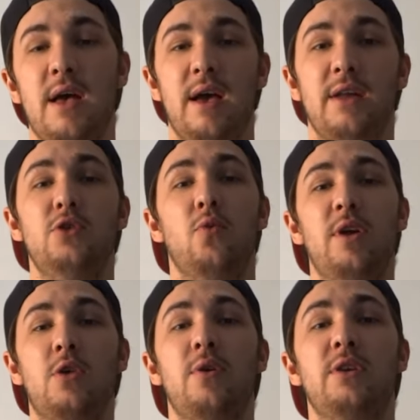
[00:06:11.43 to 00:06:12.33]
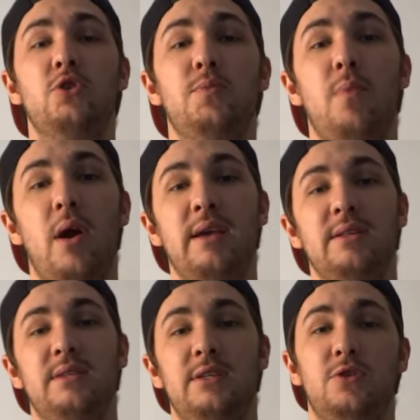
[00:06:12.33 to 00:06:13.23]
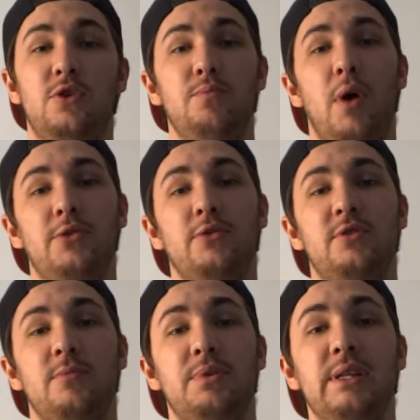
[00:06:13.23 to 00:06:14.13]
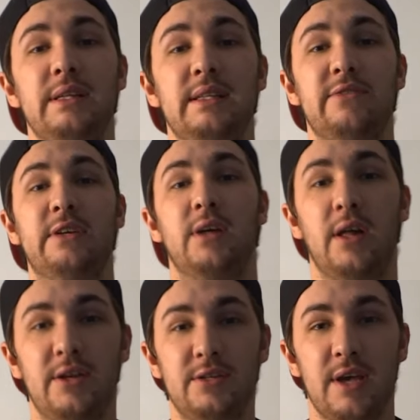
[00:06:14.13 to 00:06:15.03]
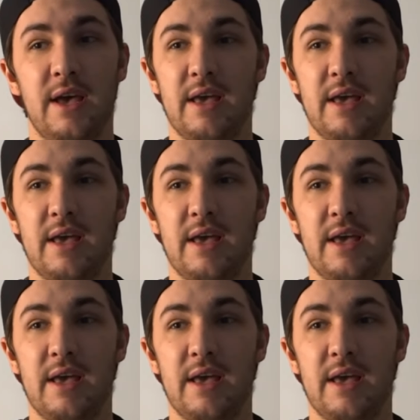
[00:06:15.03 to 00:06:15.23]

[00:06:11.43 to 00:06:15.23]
and you don't want to go in a supermarket and see two bottles completely different colours,